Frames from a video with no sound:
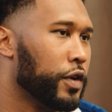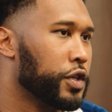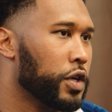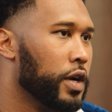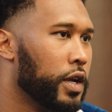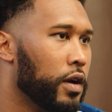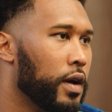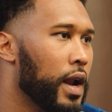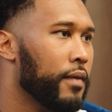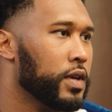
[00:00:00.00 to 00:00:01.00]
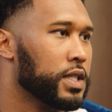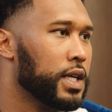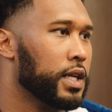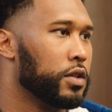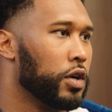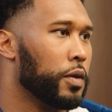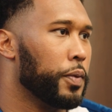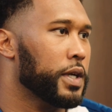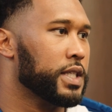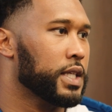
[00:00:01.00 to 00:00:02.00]
For sure. And obviously during the
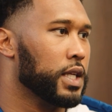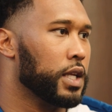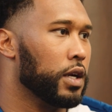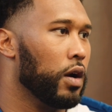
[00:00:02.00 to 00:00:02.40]
preseason,